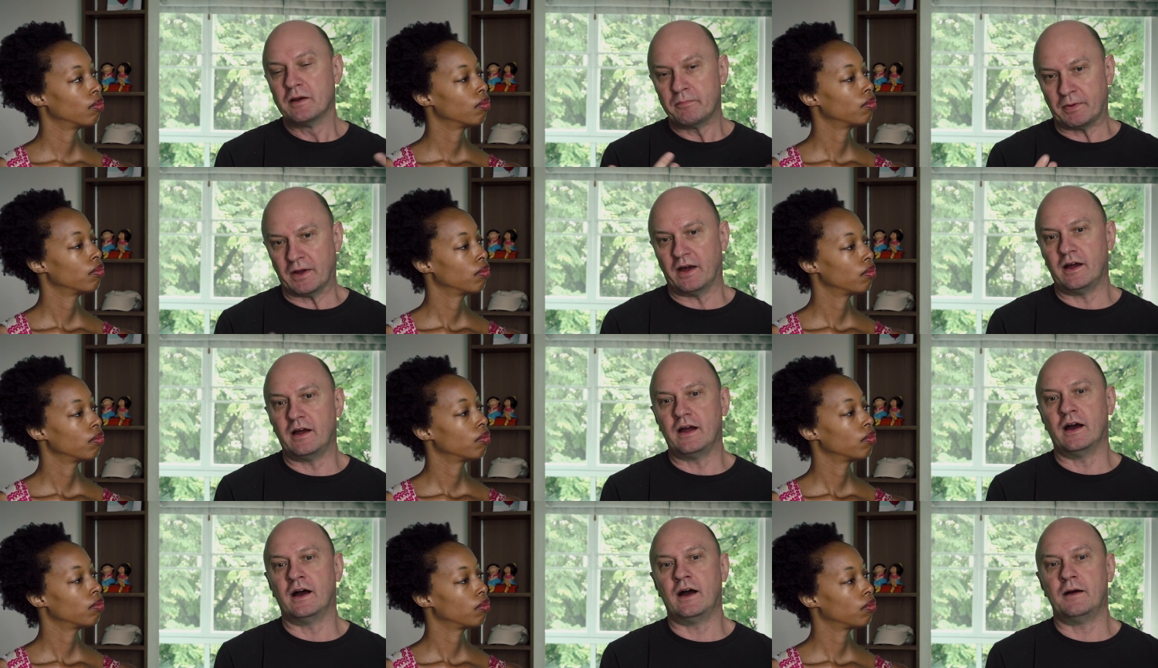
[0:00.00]

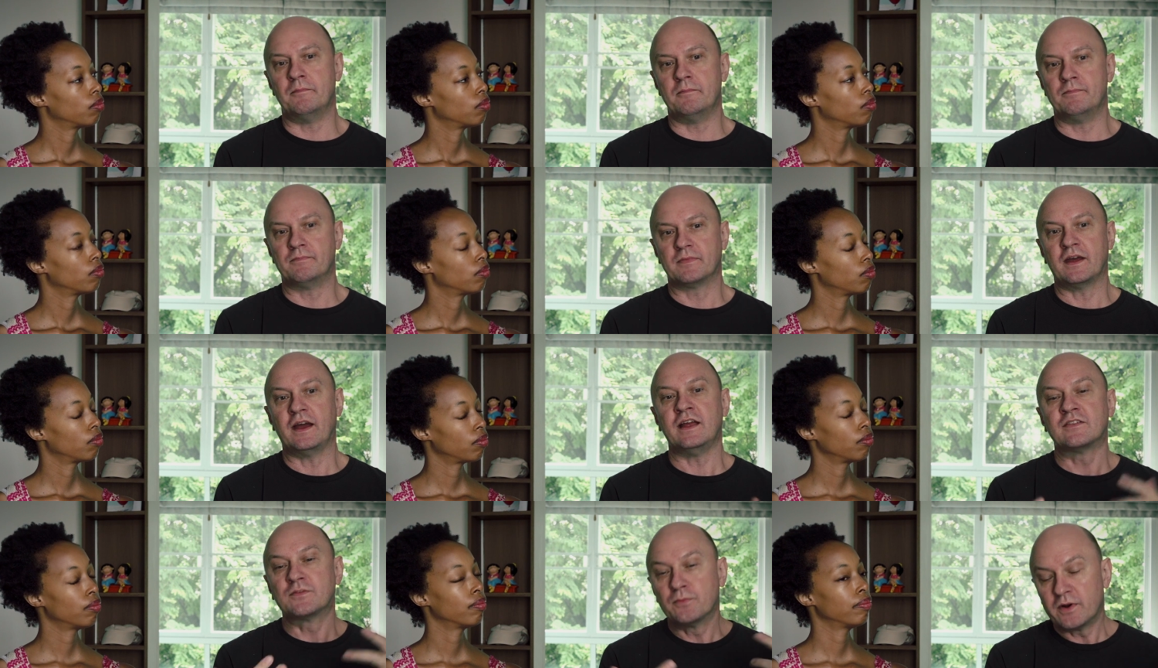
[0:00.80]
Speaker 1: But um,
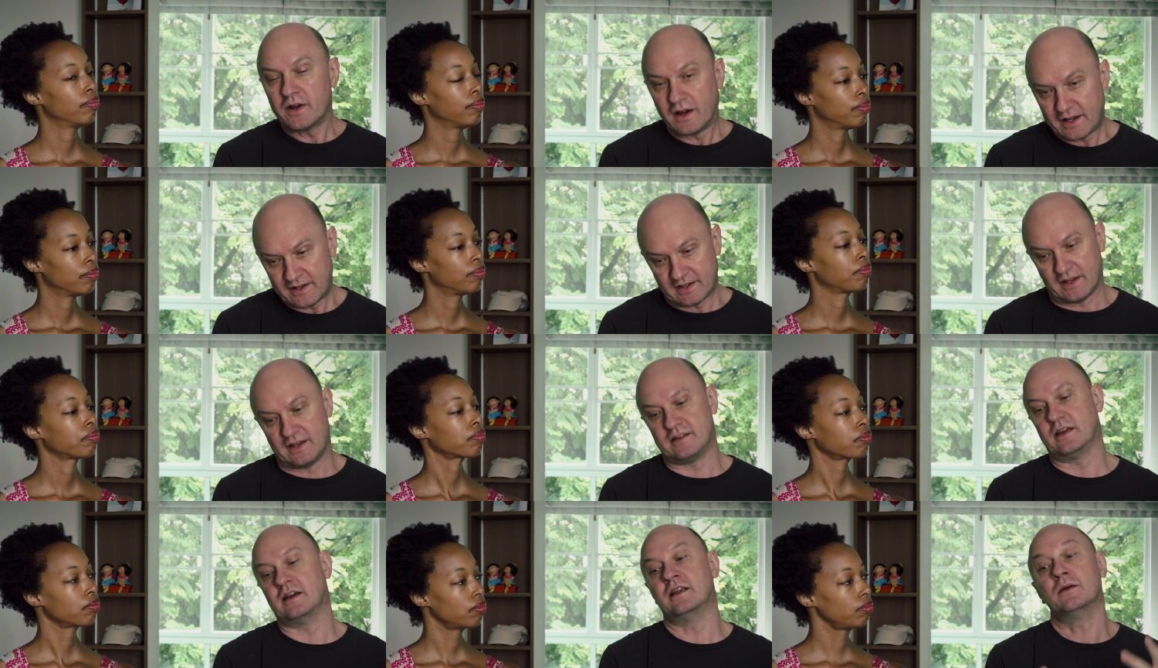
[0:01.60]
it's what I
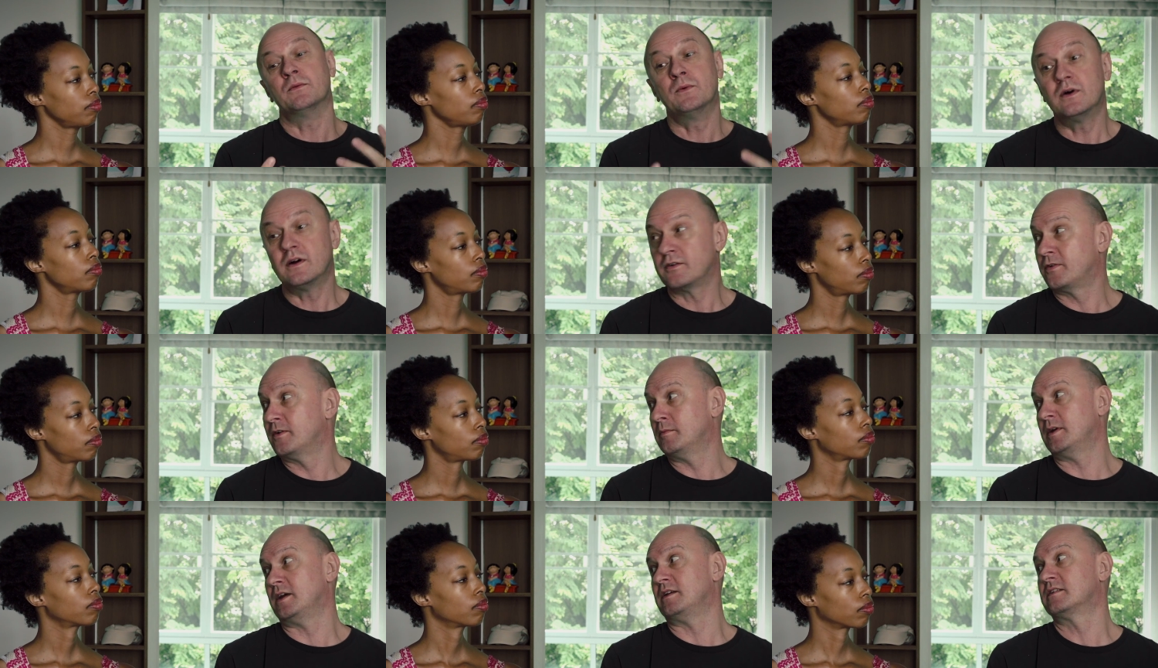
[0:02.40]
did, and it worked for
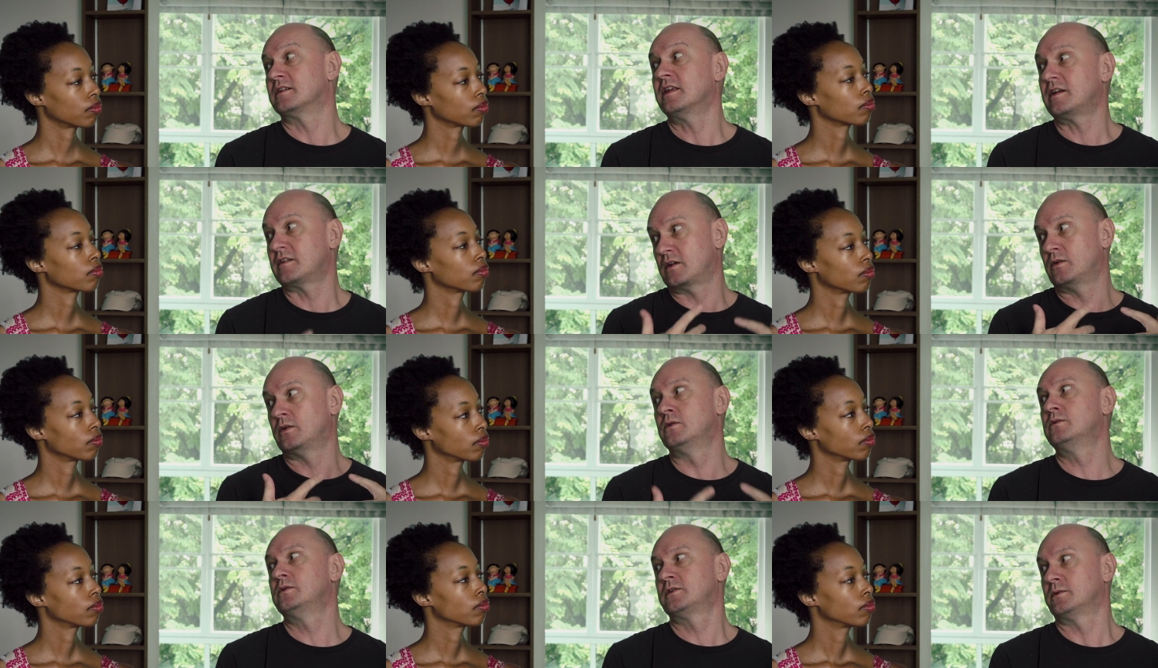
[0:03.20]
me. So that's
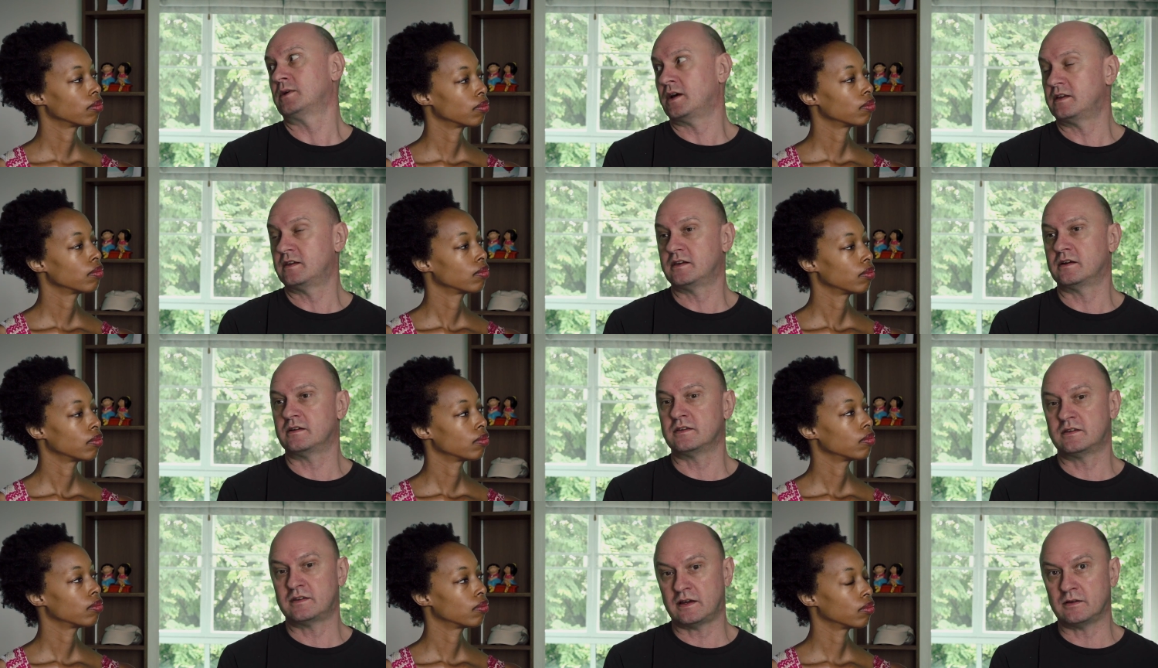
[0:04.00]
always what
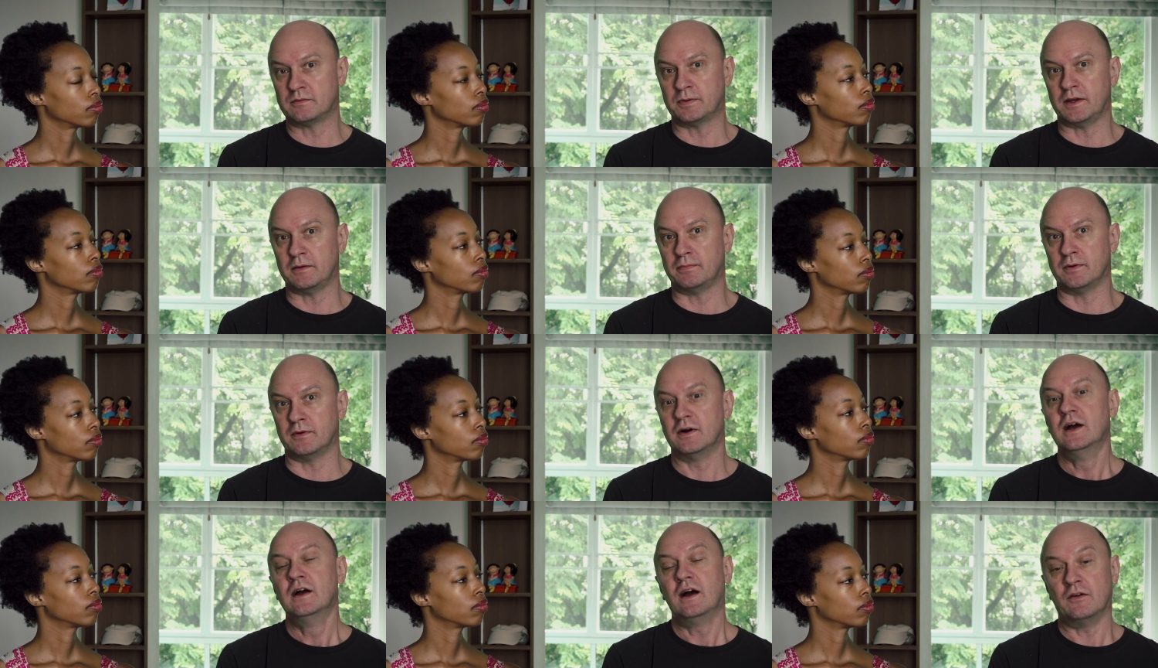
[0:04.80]
I tell people.